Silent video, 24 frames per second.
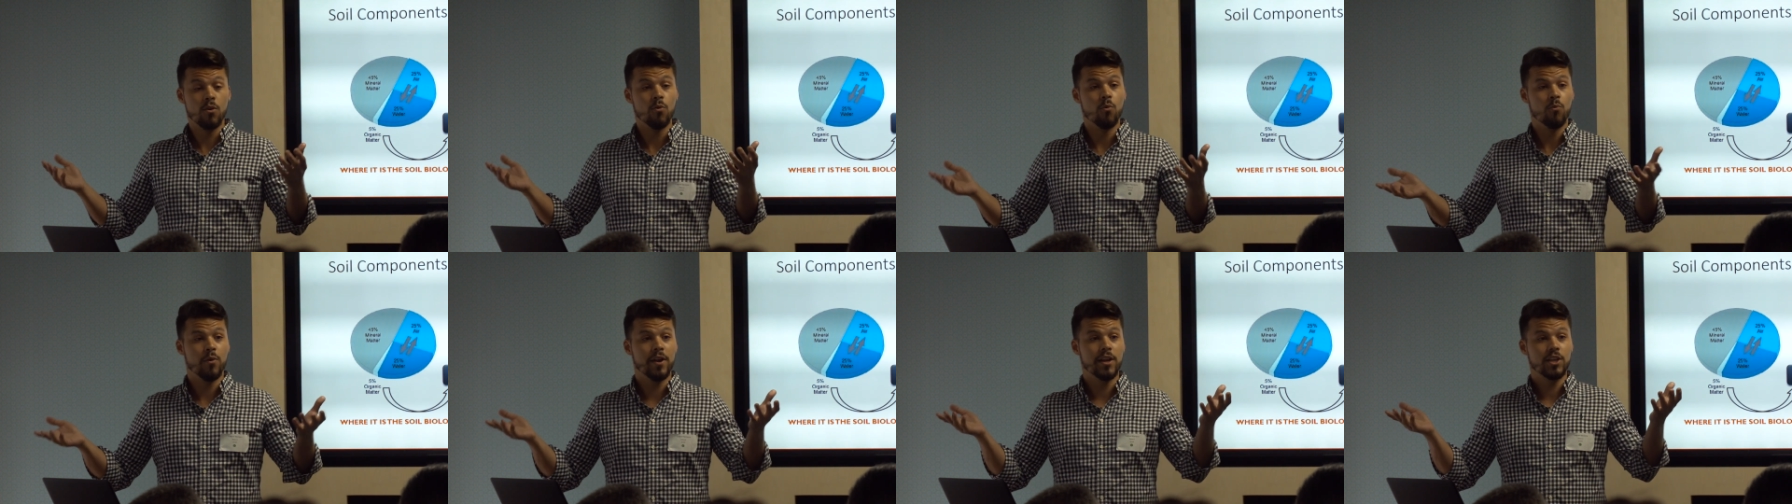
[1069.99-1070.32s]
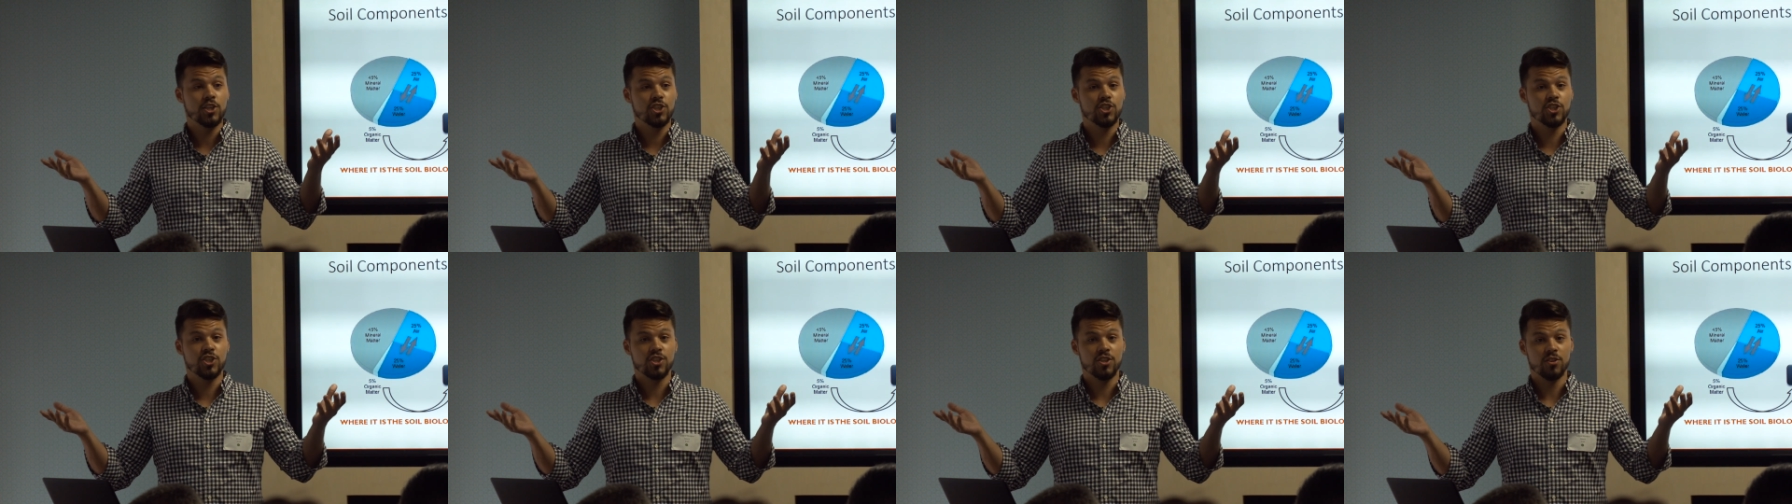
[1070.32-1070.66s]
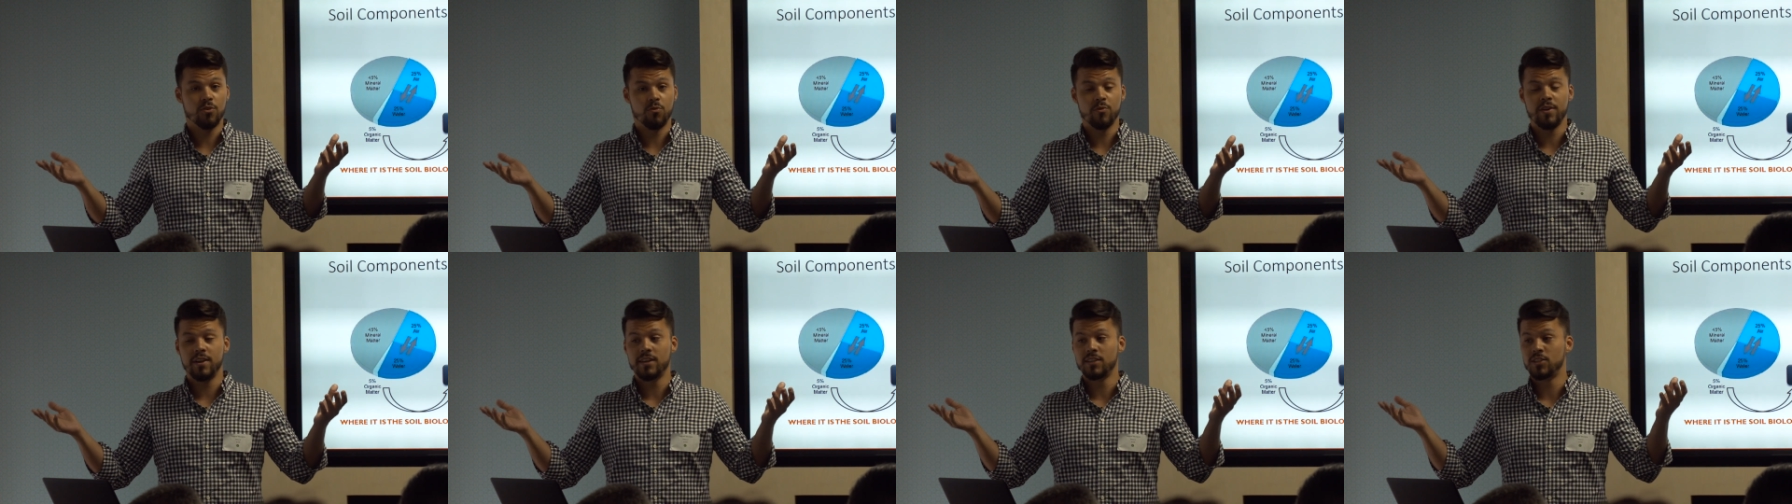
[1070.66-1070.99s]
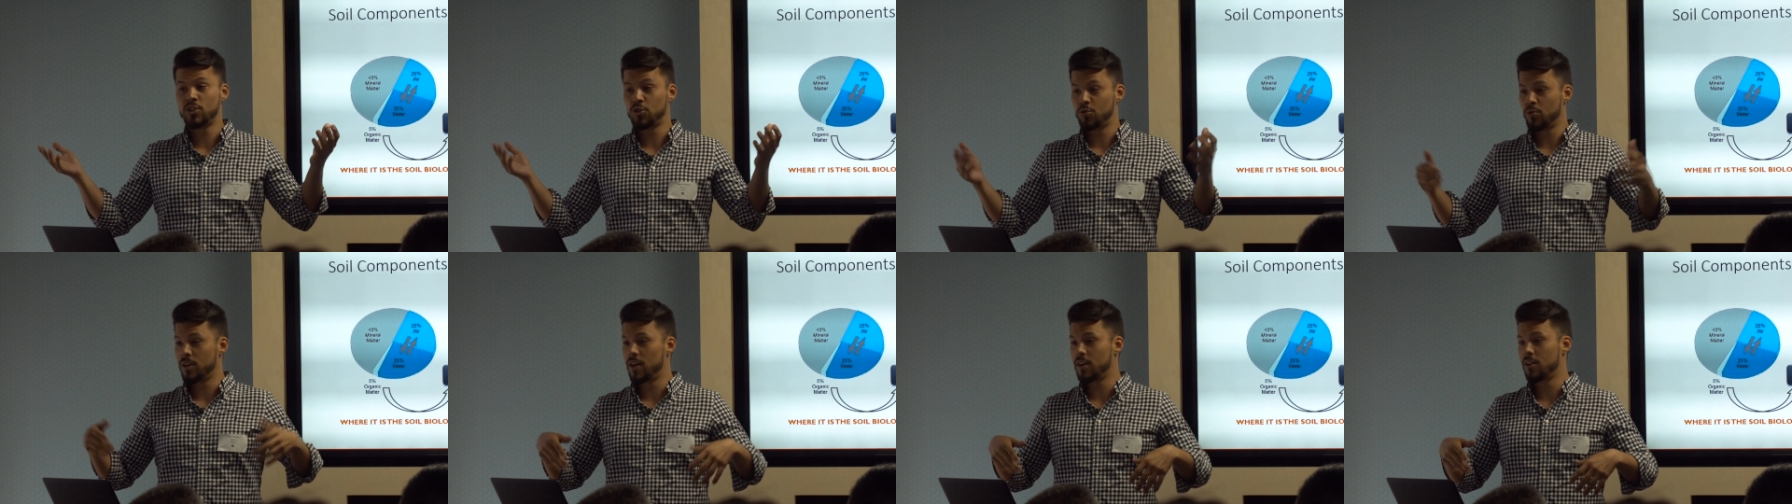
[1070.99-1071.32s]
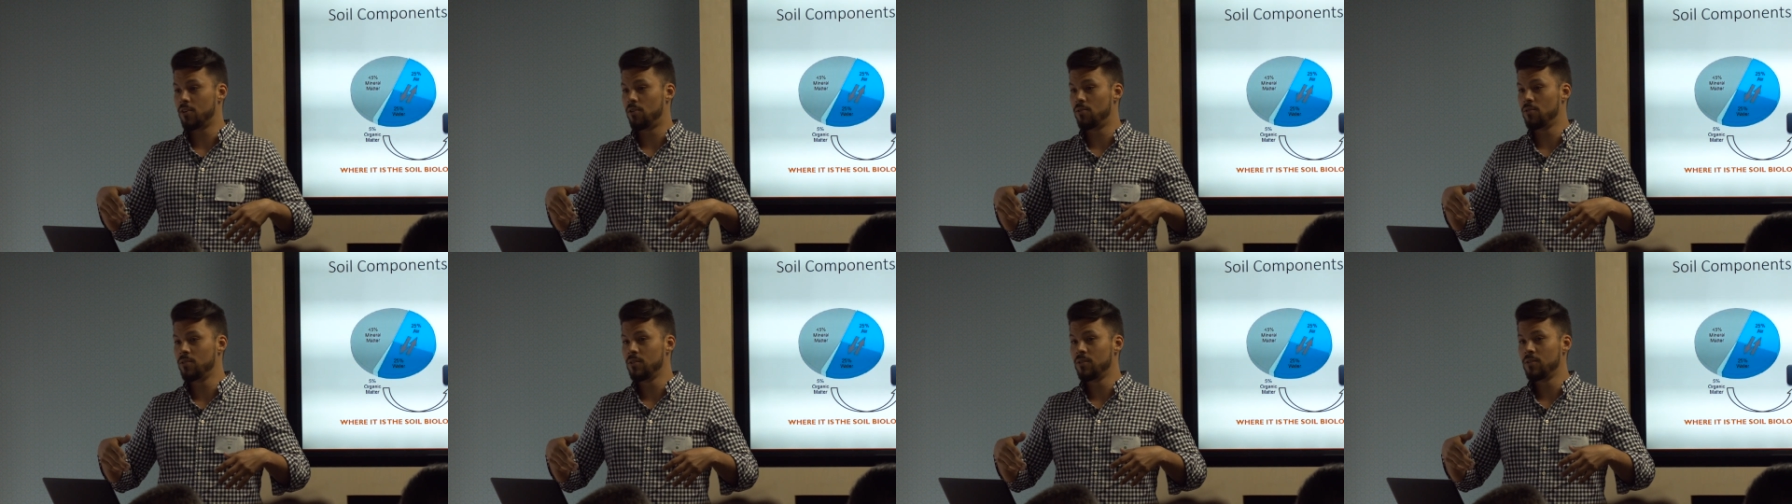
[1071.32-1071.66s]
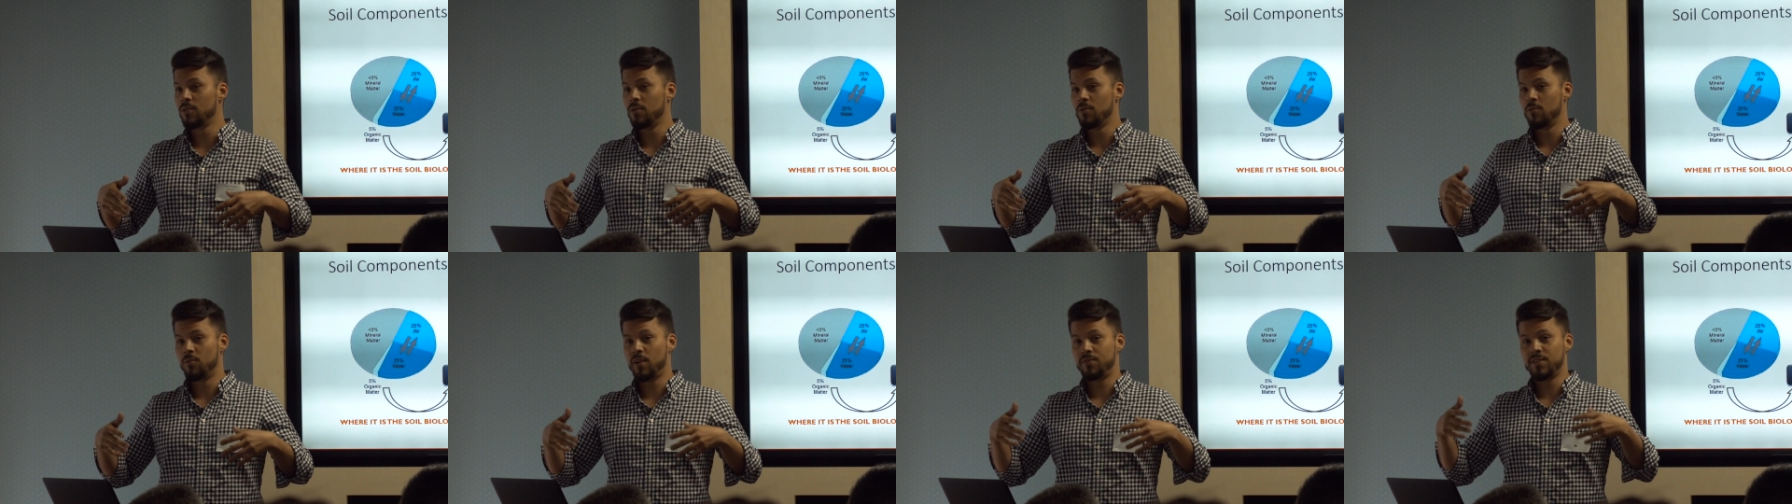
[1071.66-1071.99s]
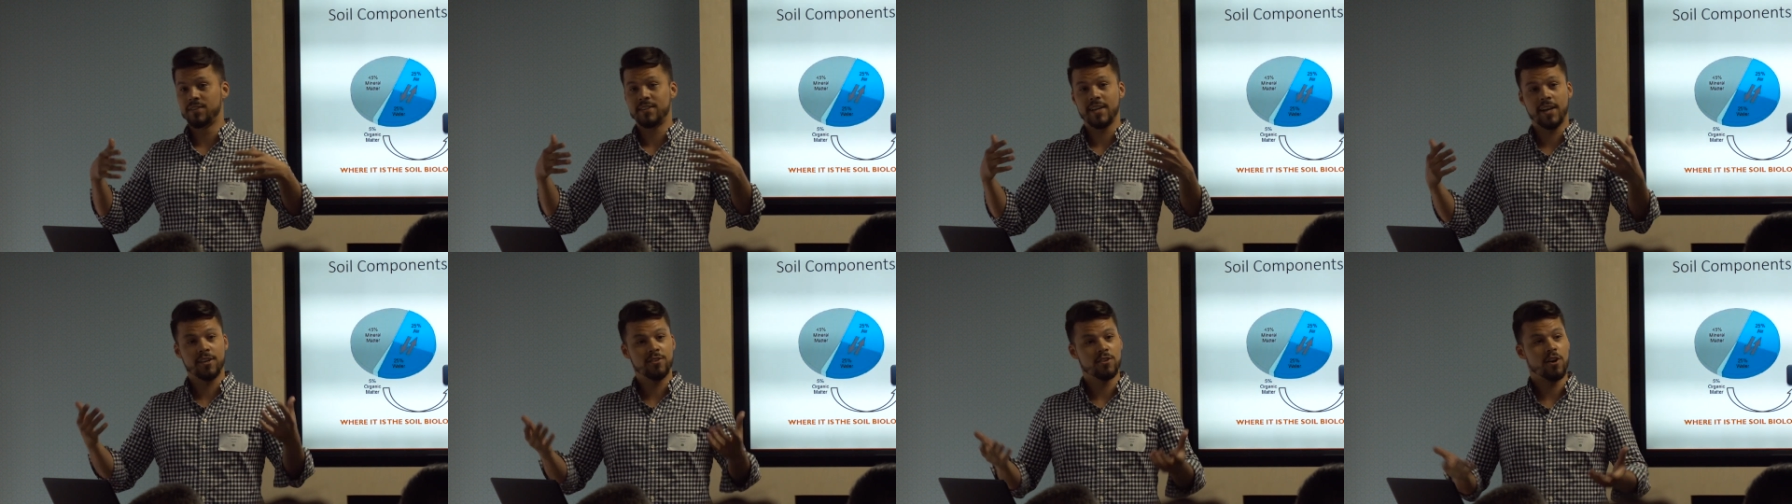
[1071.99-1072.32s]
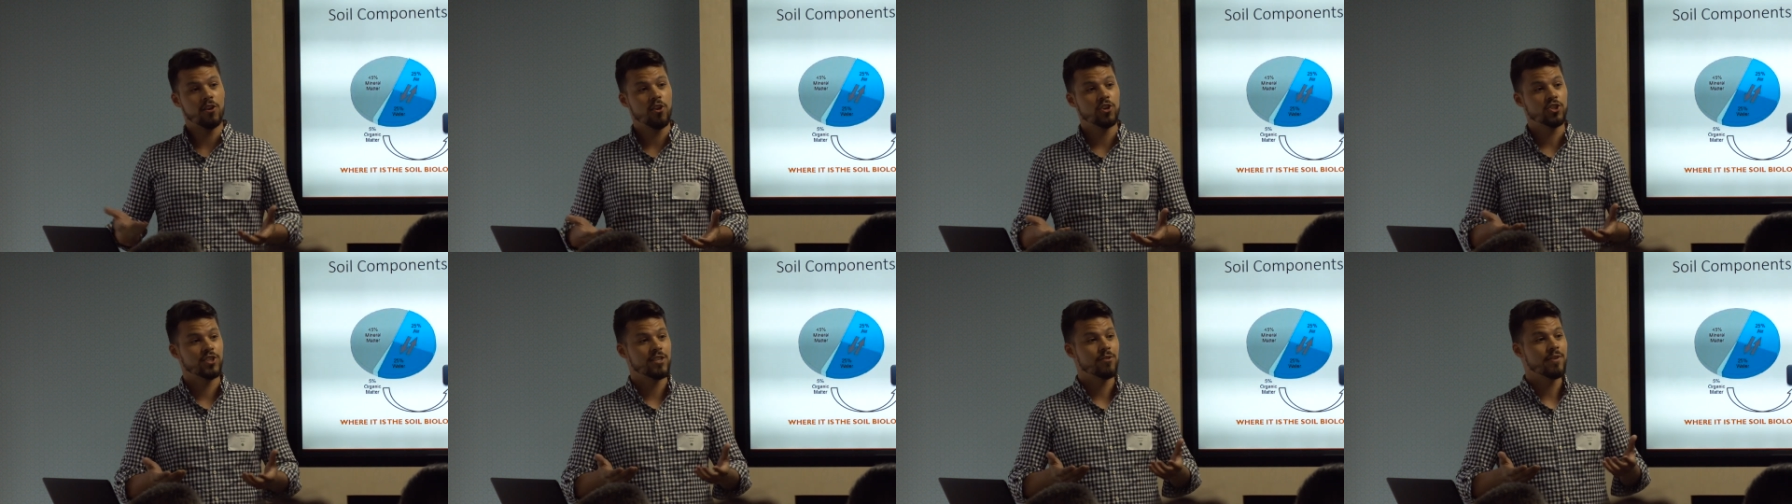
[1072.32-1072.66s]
which we struggle with the technology